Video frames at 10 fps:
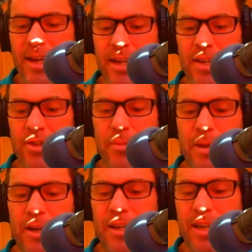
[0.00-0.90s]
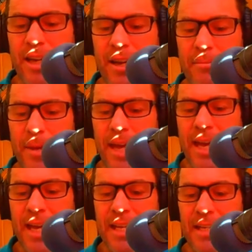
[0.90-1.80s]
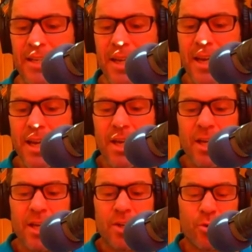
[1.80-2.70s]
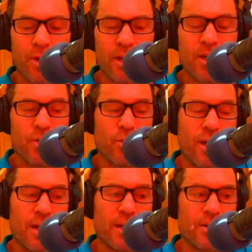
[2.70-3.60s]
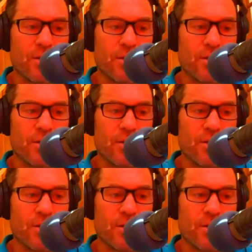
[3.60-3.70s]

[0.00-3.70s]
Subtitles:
It's about getting up and treating your training